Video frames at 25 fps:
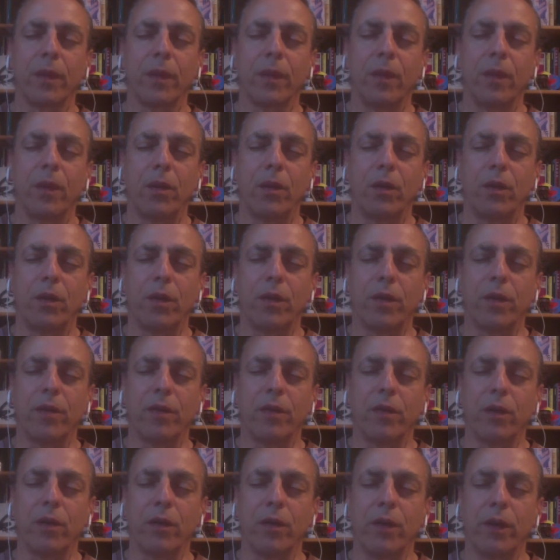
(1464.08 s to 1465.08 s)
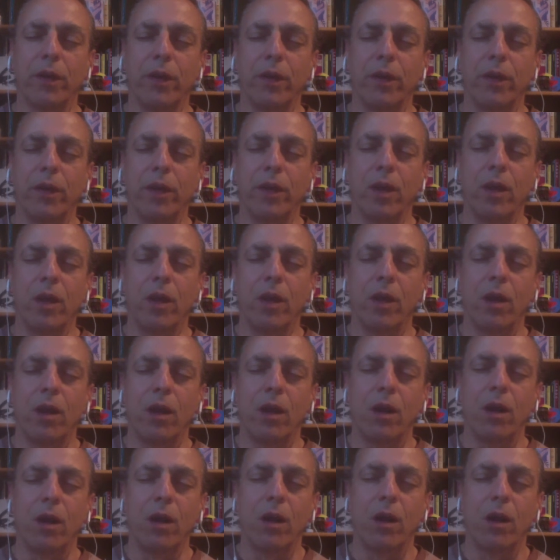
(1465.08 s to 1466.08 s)
You can think of all the
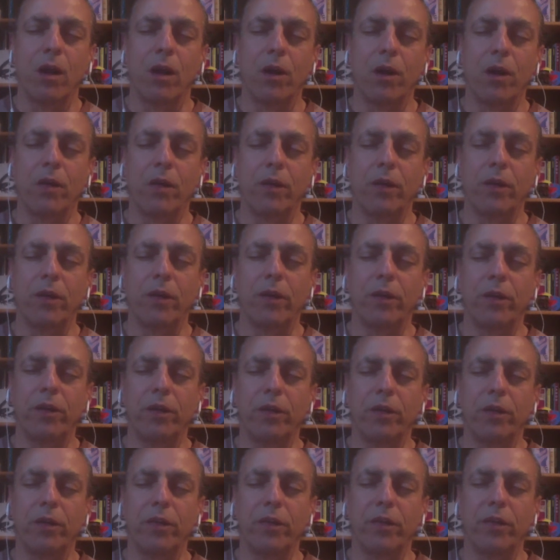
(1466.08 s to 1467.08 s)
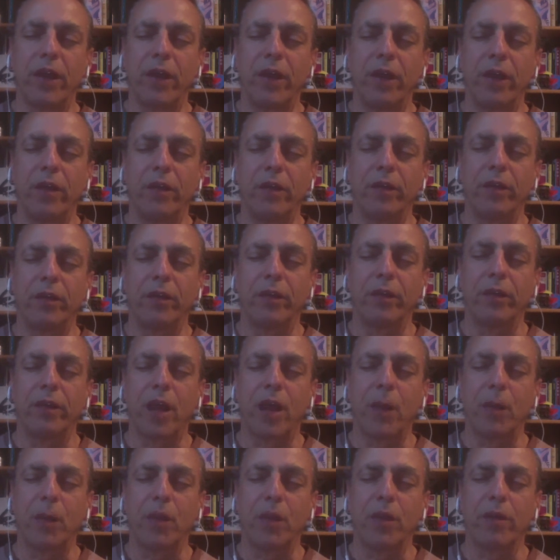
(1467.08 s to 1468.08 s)
arteries, the veins, the
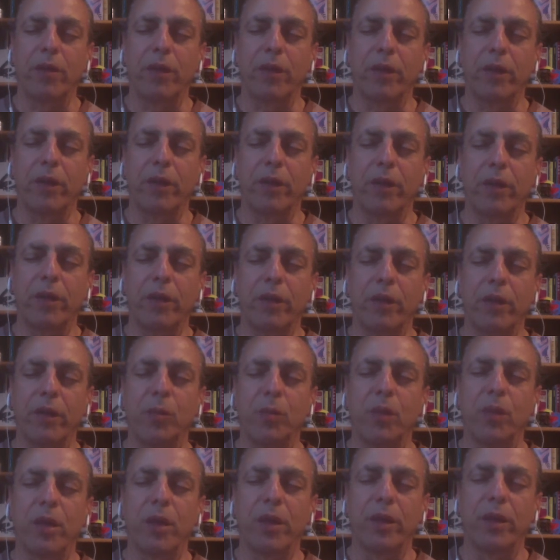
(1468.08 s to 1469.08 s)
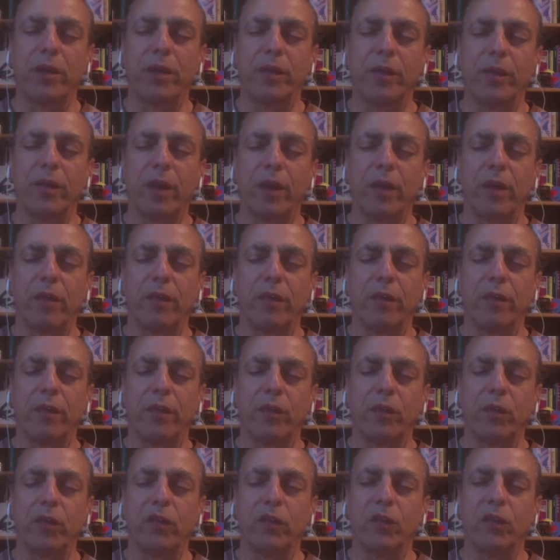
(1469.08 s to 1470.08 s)
capillaries, and the blood itself as
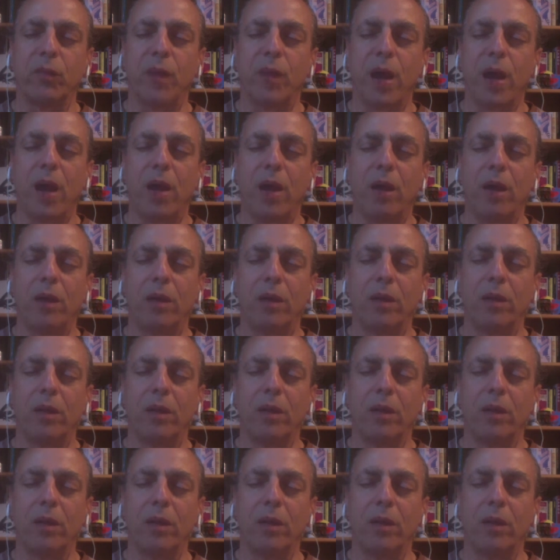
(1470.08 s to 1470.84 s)
you smile,